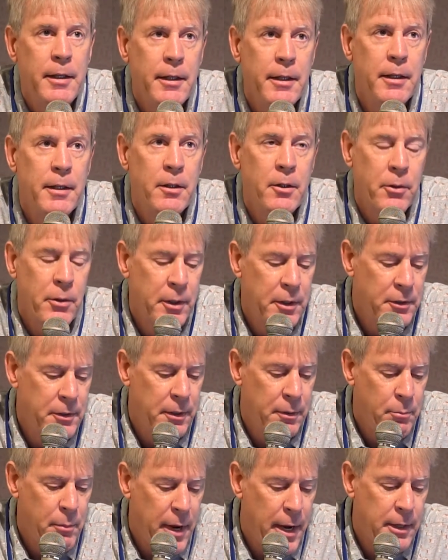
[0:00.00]
increase
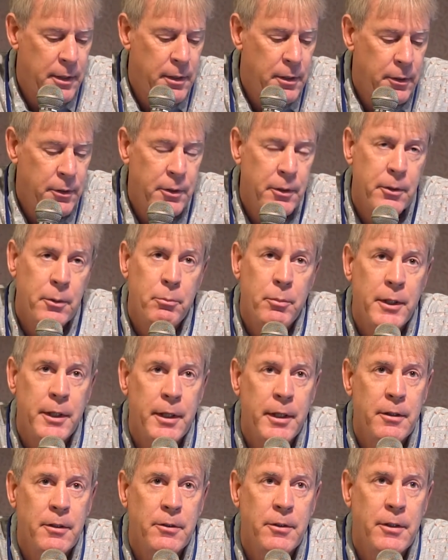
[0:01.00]
in magnitude
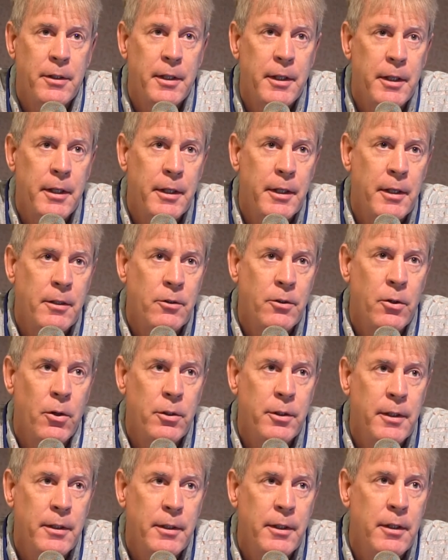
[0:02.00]
because the
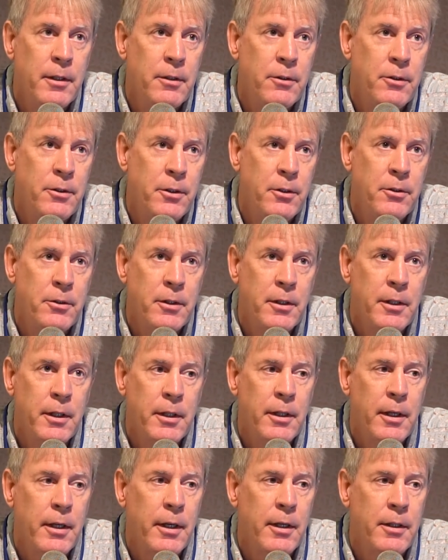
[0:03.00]
consultant is
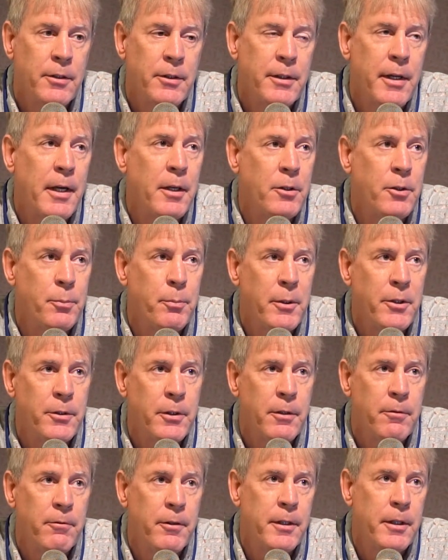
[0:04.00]
using
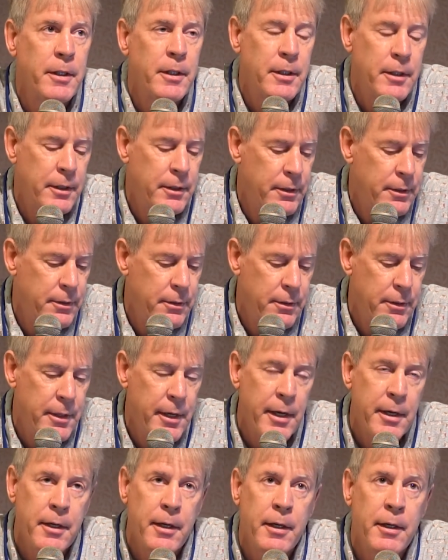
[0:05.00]
state-specific
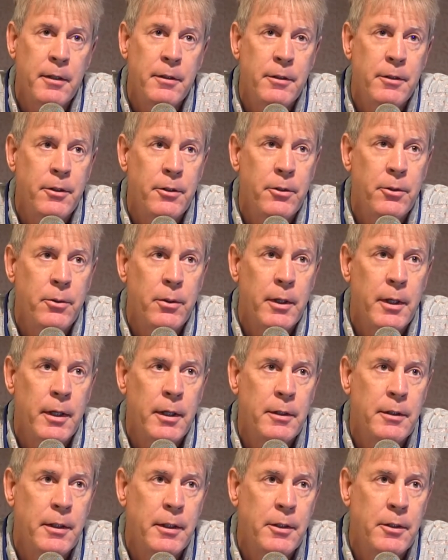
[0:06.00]
data
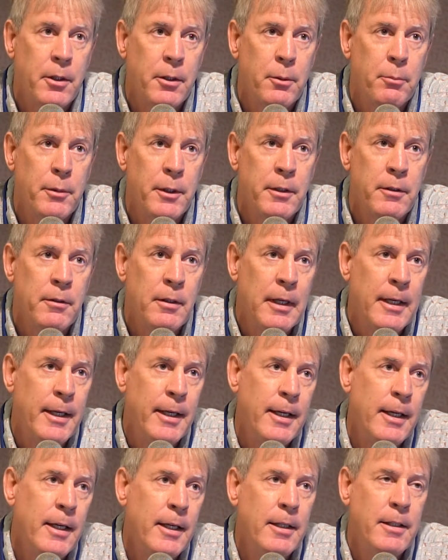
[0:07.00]
to determine
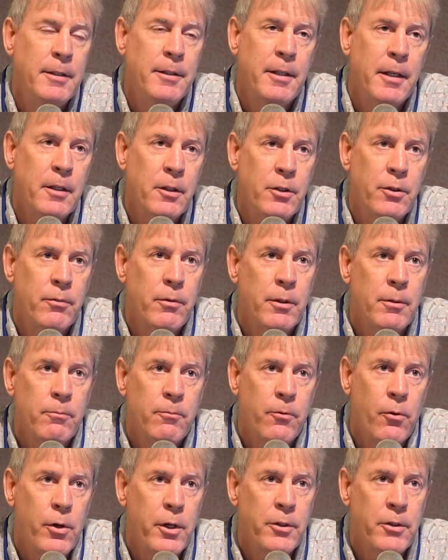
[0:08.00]
sinks from
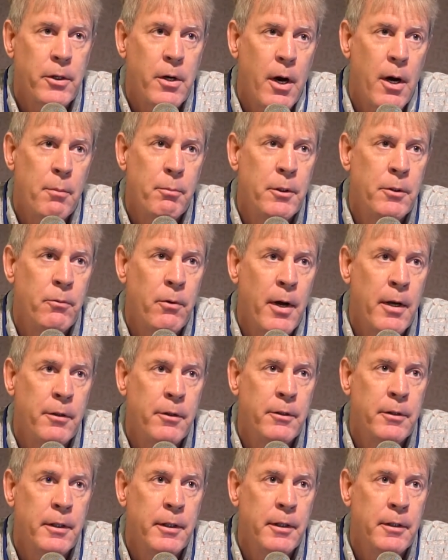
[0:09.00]
forest carbon
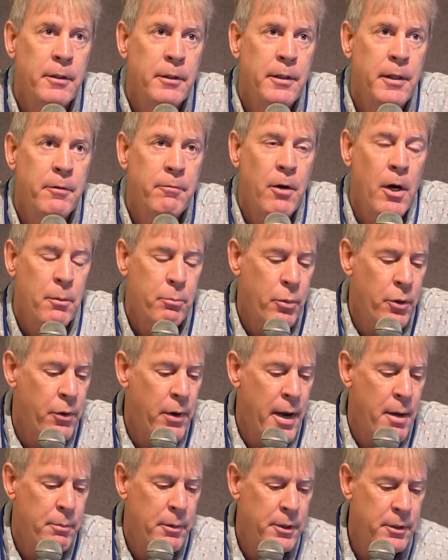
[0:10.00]
rather than default
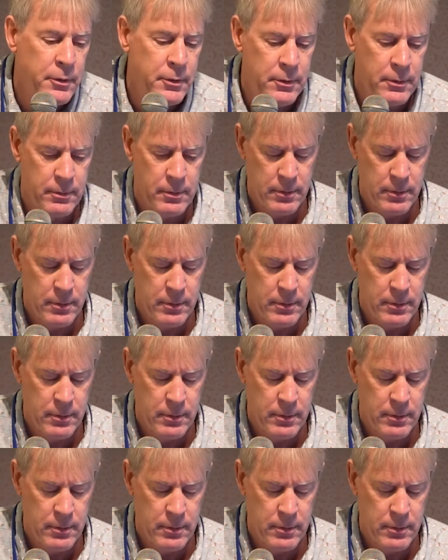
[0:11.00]
parameters.